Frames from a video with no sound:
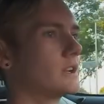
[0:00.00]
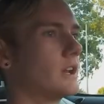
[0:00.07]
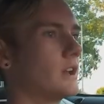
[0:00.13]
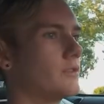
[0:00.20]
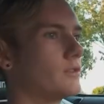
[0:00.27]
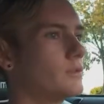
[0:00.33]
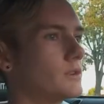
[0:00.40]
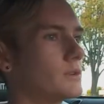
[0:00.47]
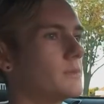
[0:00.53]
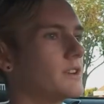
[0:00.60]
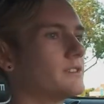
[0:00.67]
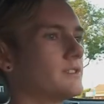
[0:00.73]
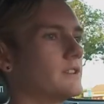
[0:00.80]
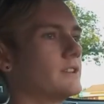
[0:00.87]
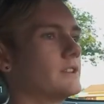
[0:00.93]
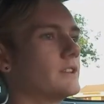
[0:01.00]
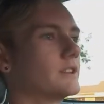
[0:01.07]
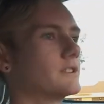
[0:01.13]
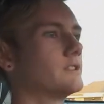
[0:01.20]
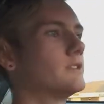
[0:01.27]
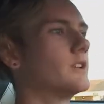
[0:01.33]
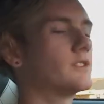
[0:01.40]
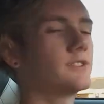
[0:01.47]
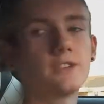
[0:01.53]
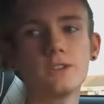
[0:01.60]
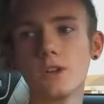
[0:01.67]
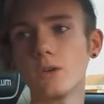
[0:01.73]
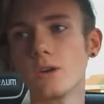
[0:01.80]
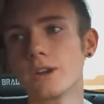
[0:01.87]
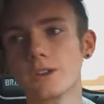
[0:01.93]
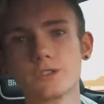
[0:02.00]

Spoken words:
Everyone in my city like doesn't know how to